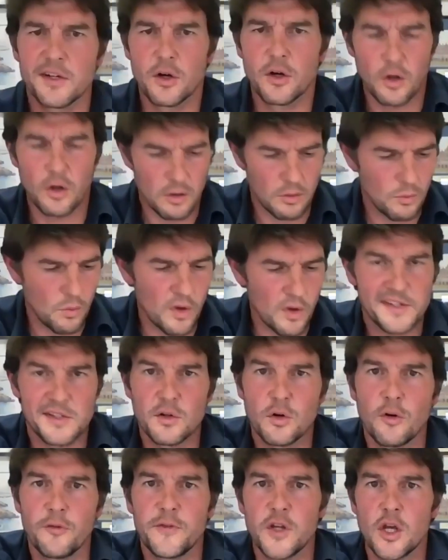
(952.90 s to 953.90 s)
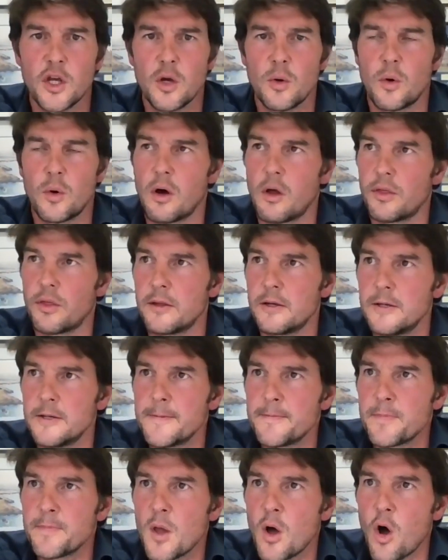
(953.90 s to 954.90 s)
your view on
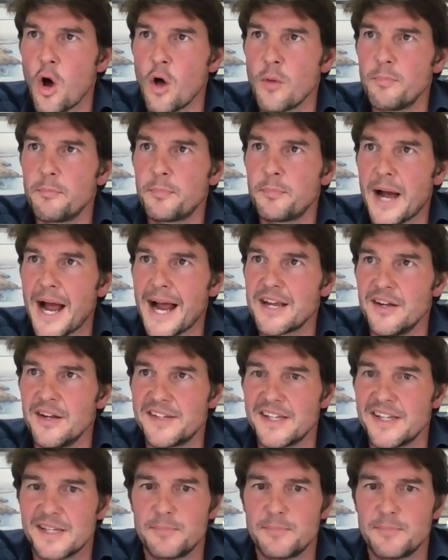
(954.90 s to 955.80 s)
Bacchus?